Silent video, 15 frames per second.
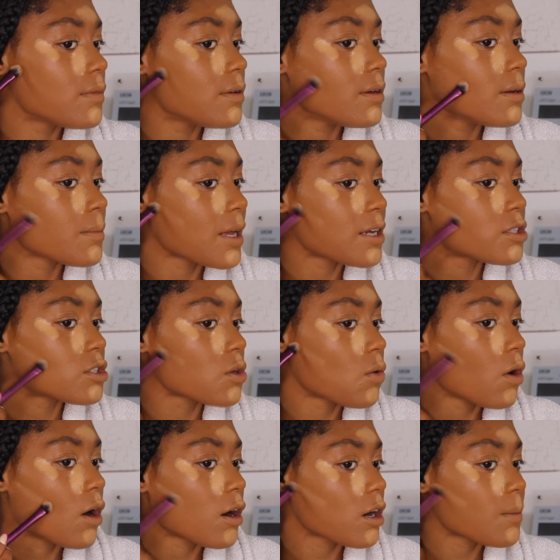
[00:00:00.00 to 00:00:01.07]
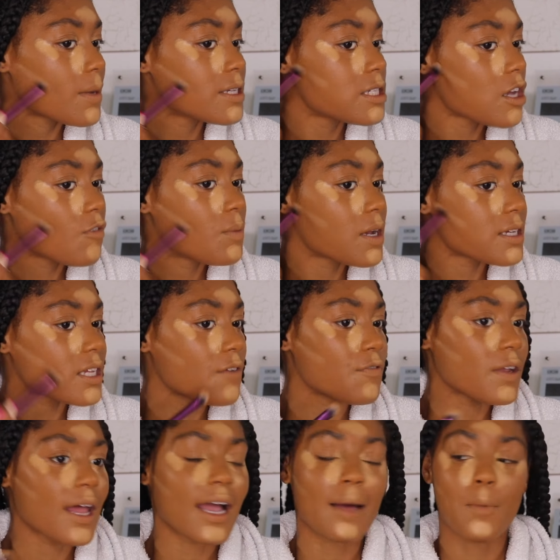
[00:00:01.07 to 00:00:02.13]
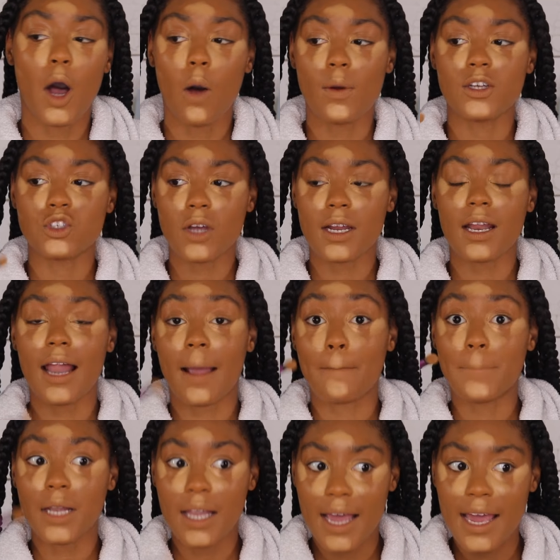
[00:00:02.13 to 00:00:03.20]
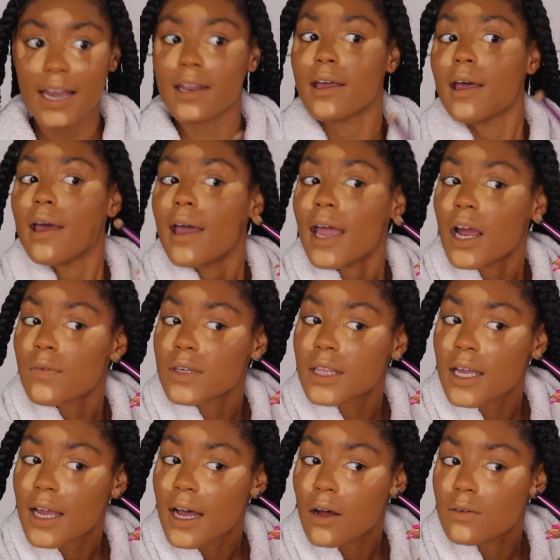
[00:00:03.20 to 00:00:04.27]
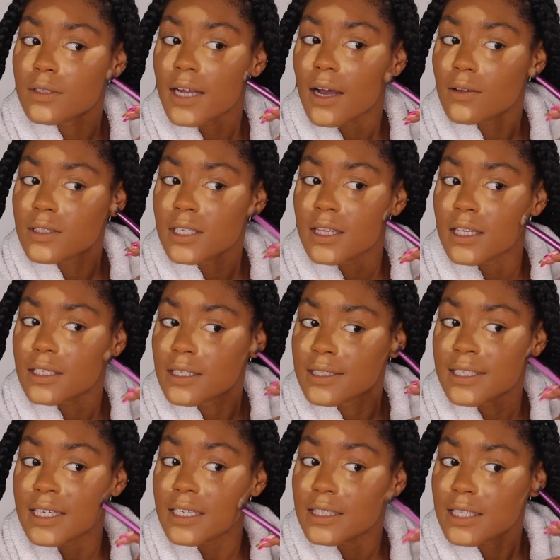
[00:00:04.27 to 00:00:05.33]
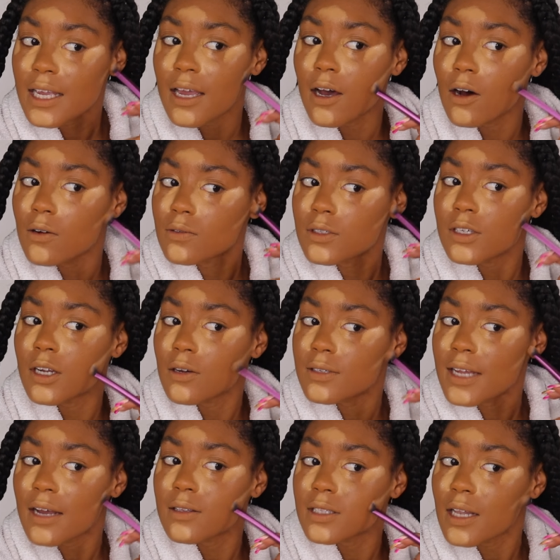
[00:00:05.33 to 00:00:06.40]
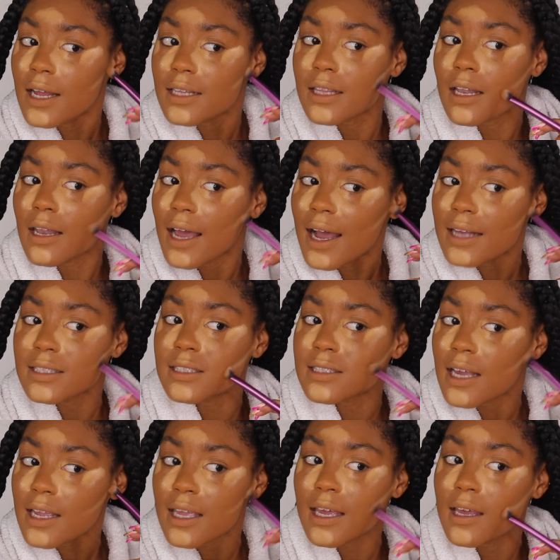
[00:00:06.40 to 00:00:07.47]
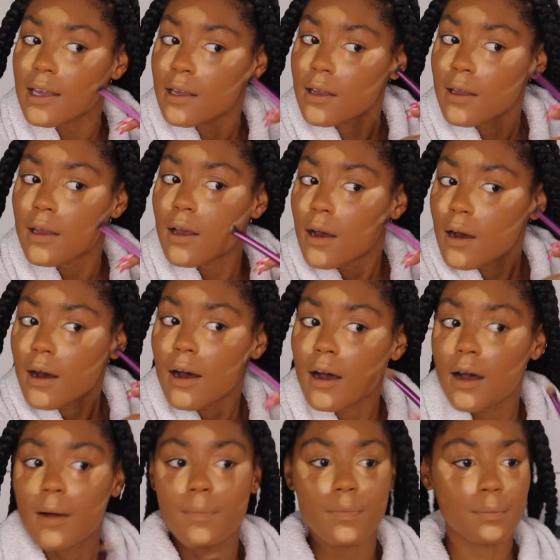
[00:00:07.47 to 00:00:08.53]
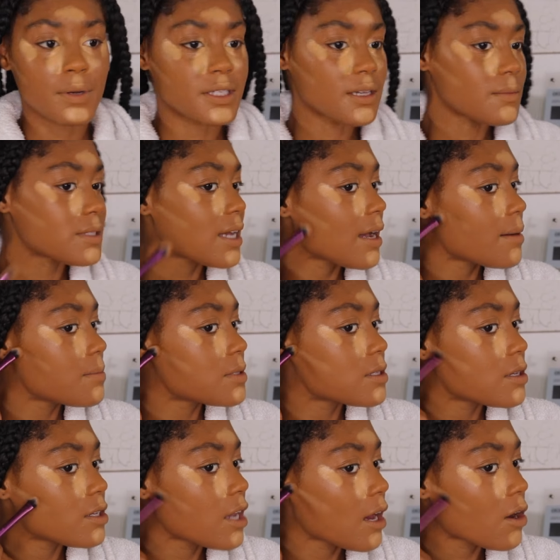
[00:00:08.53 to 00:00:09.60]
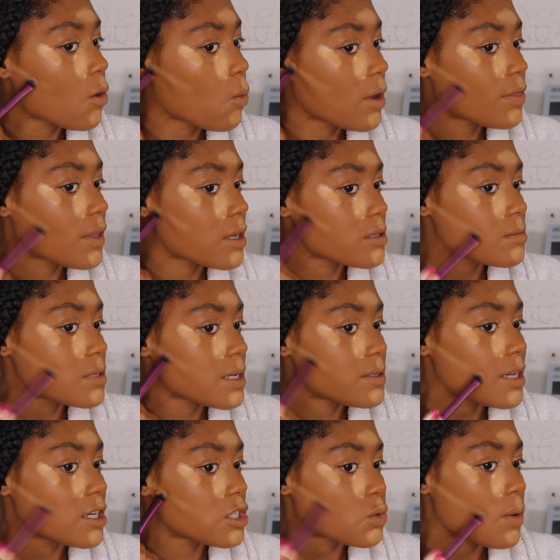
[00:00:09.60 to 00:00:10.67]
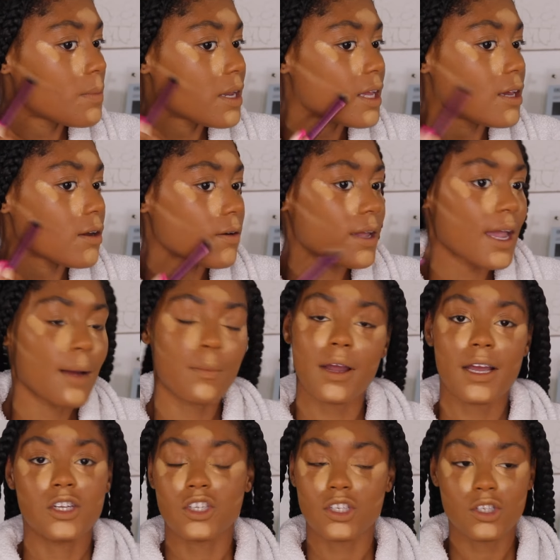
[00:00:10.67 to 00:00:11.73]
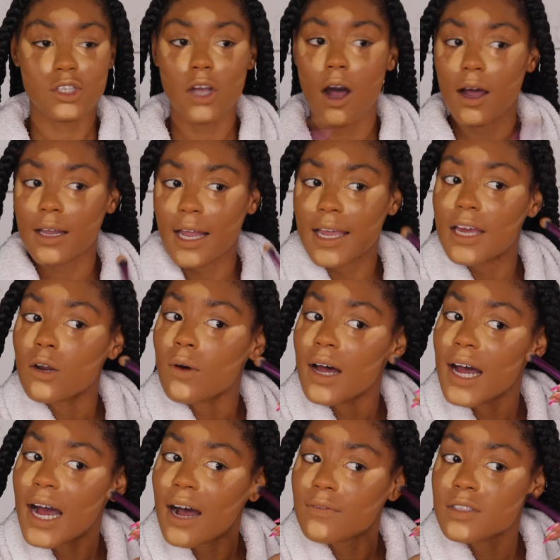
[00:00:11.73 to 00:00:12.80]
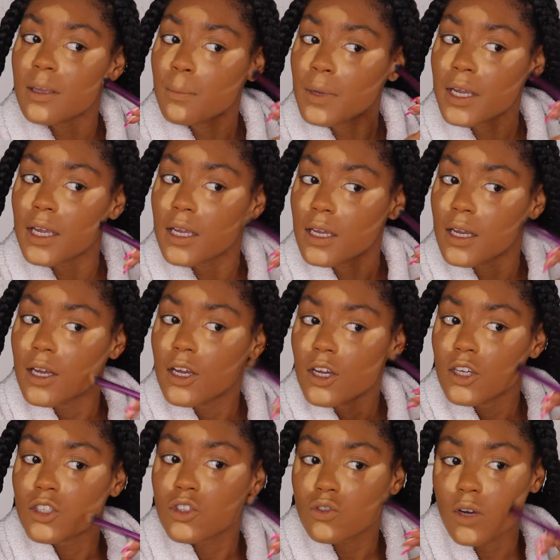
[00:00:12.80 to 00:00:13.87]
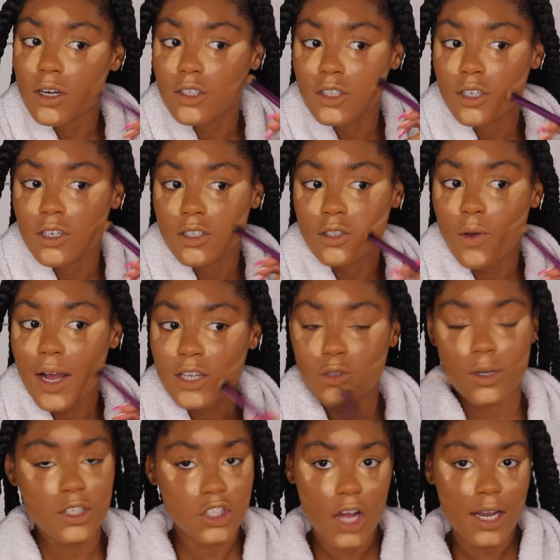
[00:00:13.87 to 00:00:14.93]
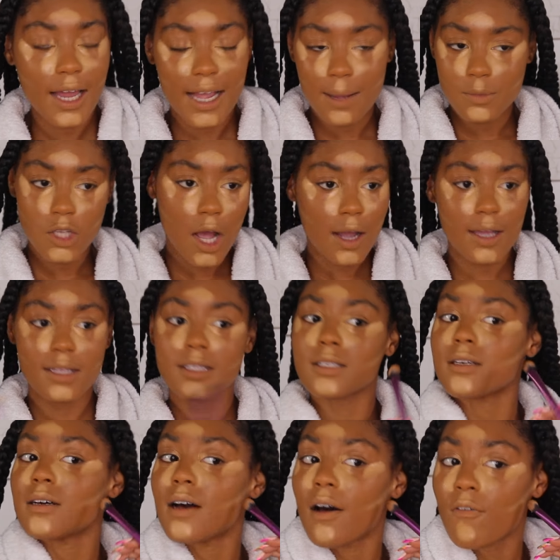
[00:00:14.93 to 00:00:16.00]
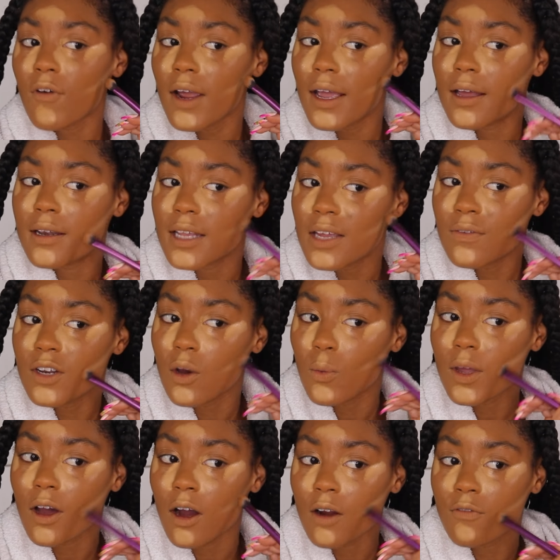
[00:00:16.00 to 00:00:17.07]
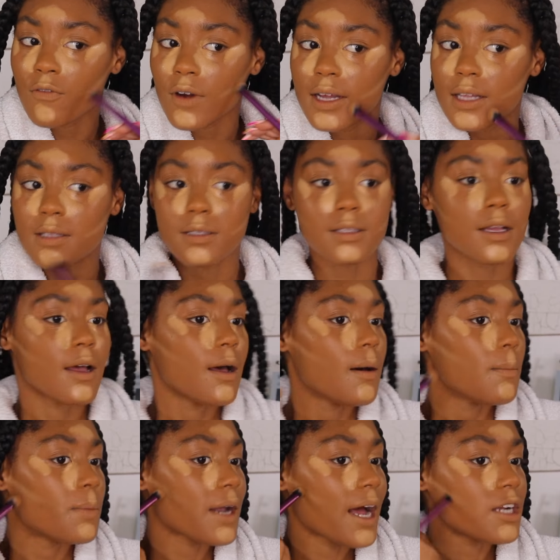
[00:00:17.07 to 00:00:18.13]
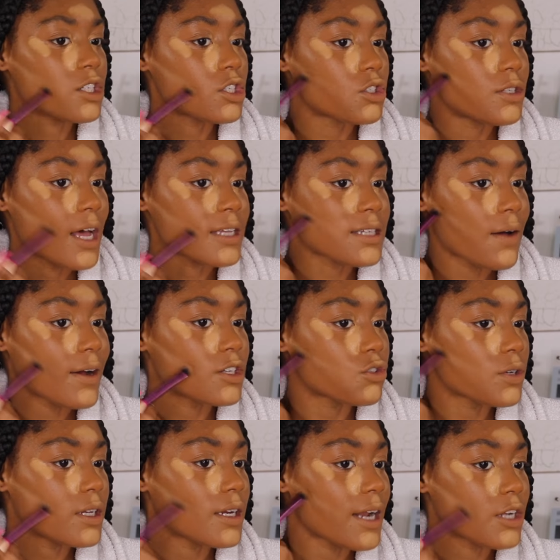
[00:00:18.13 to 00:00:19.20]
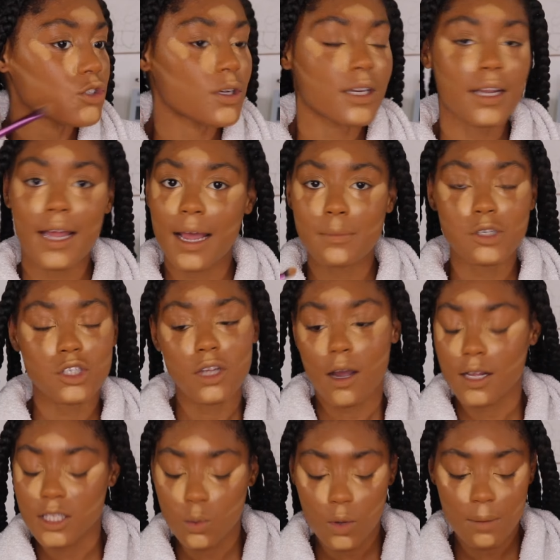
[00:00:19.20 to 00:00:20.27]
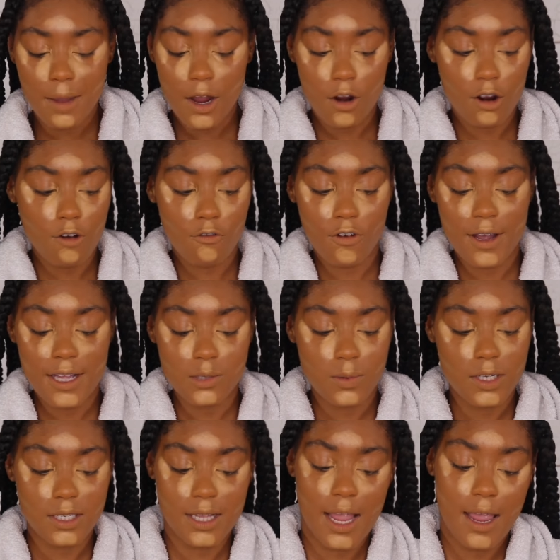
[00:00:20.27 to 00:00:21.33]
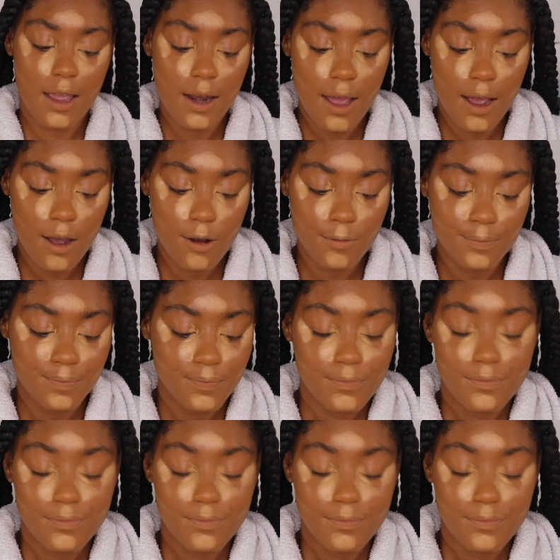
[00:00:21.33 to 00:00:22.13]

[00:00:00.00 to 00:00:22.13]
am like so hard on myself, because I feel like I'm always trying to like plan everything out down to the detail, you know, down to like the last second. But sometimes y'all don't want that. Sometimes y'all just want me to get on camera and just talk. Like, it don't have to be structured. So I treat y'all like I'm talking to a friend, even though we are friends. But that's how I treat it. I treat it like I'm just talking to one of my girlfriends. We just hanging out.